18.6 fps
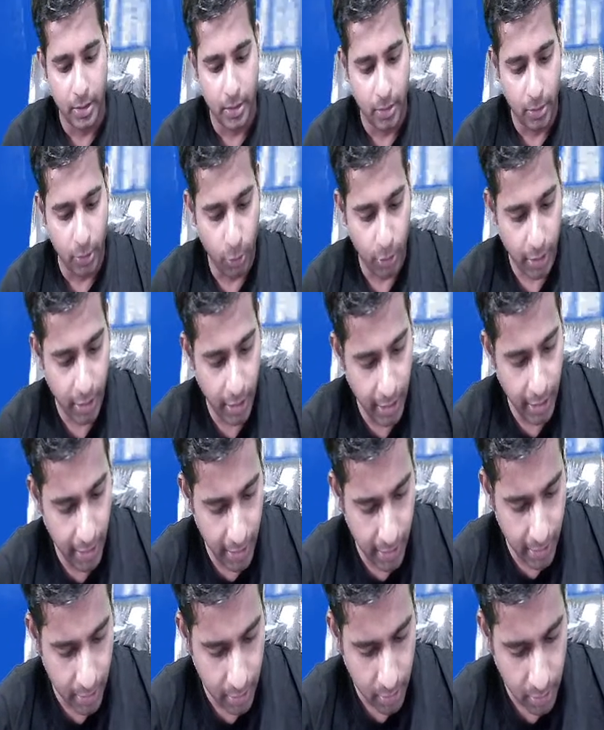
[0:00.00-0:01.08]

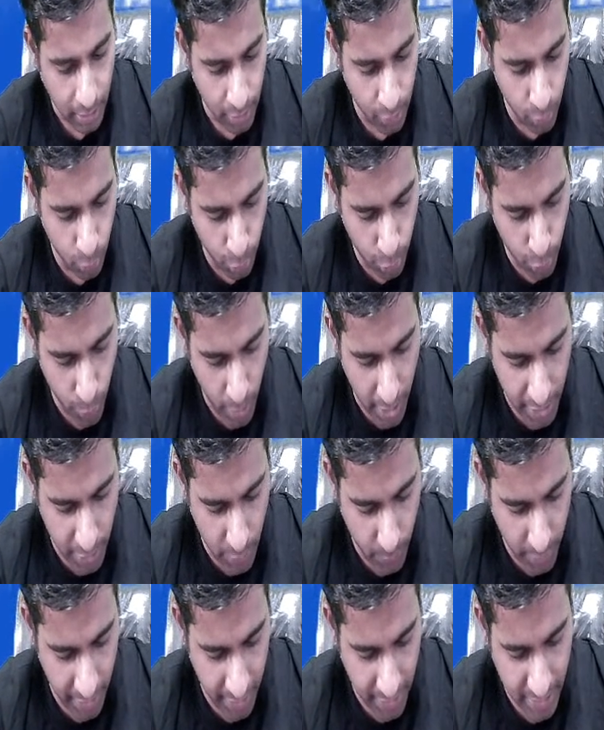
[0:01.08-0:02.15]
Okay, Tanu, you are
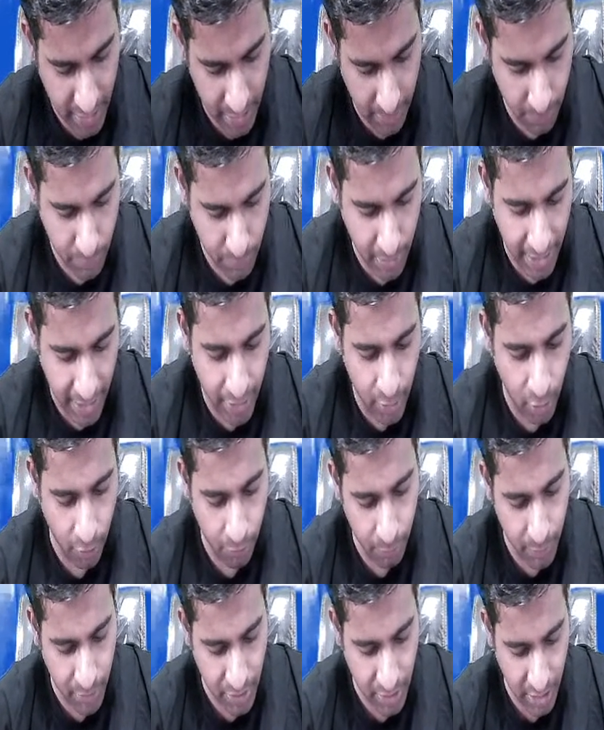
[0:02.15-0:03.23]
doing some kind of
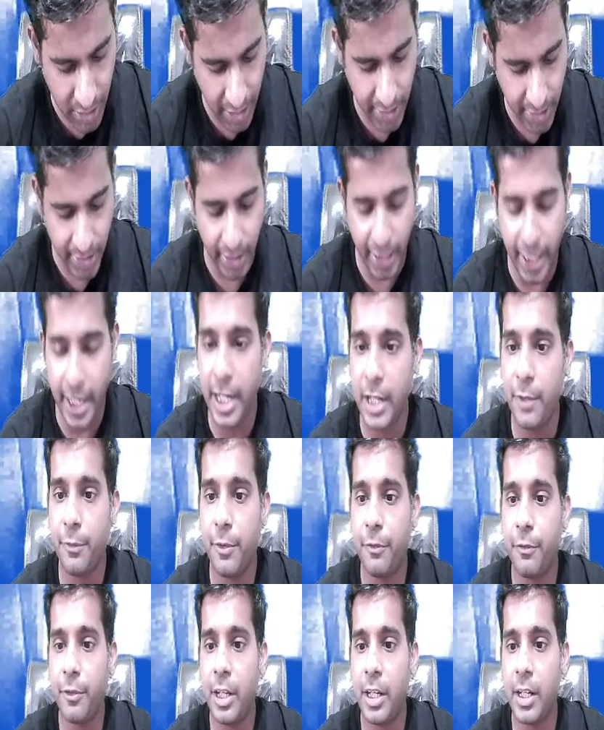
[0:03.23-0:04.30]
mistakes.
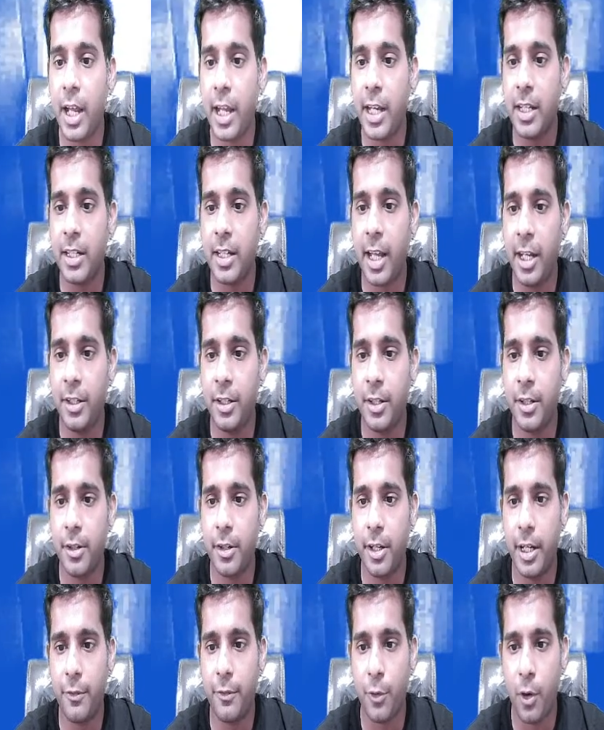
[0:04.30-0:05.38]
859
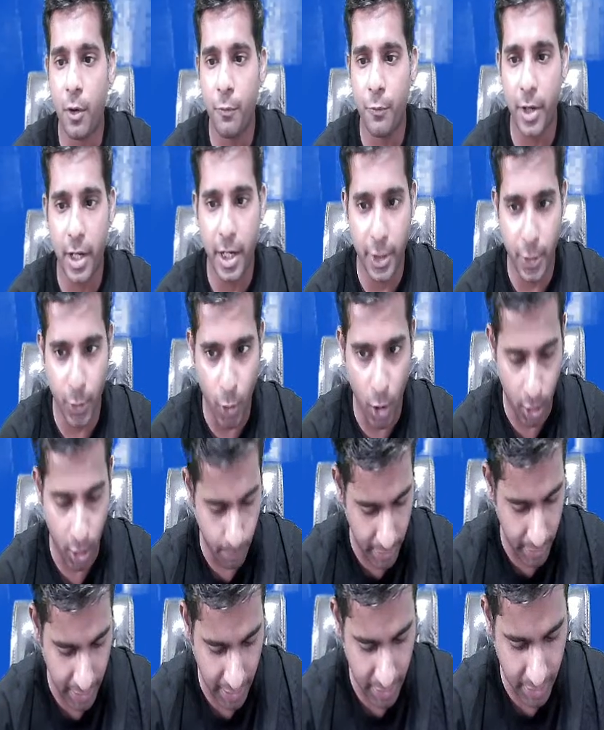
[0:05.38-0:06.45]
900. From where you got
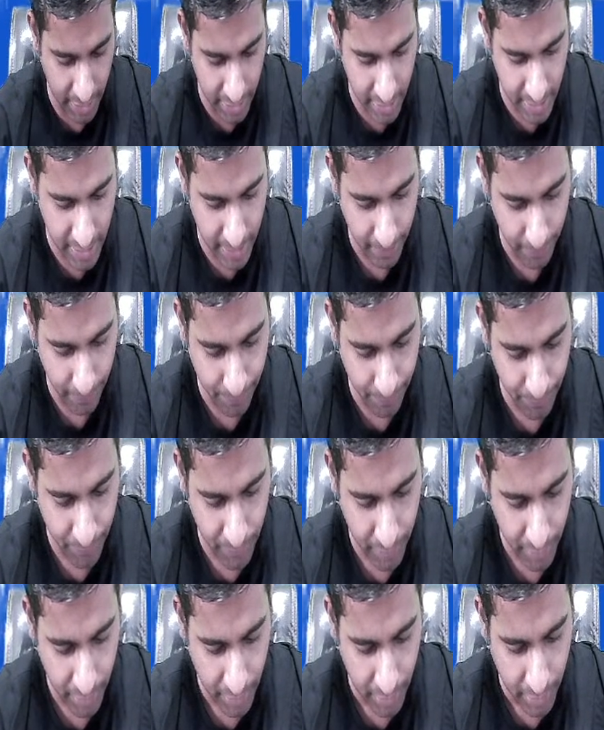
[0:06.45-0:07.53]
beta this?
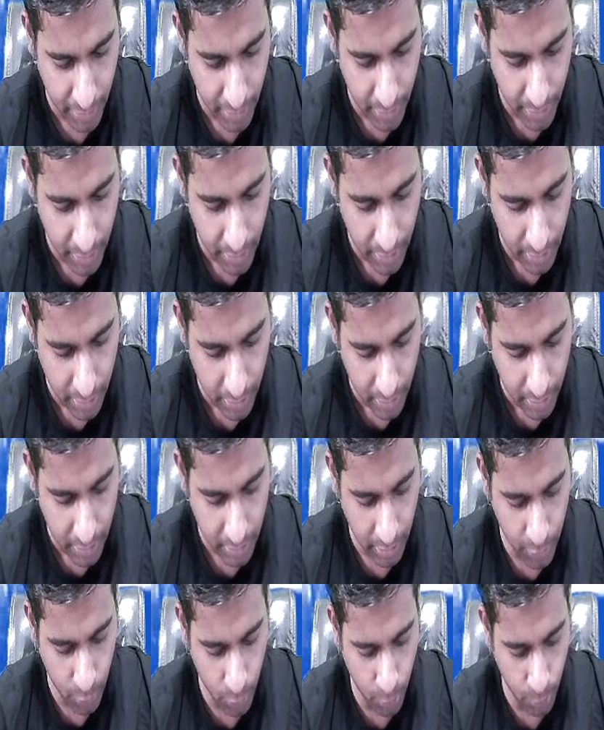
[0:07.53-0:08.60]

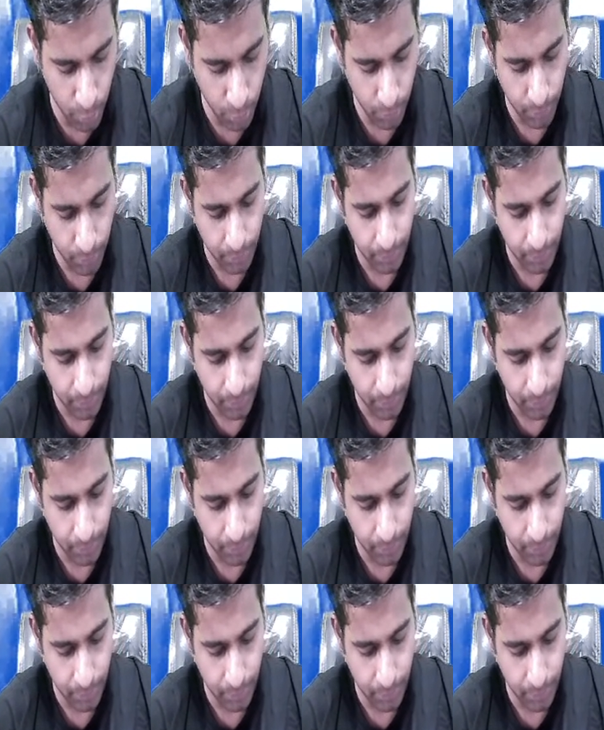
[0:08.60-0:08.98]
Tanu,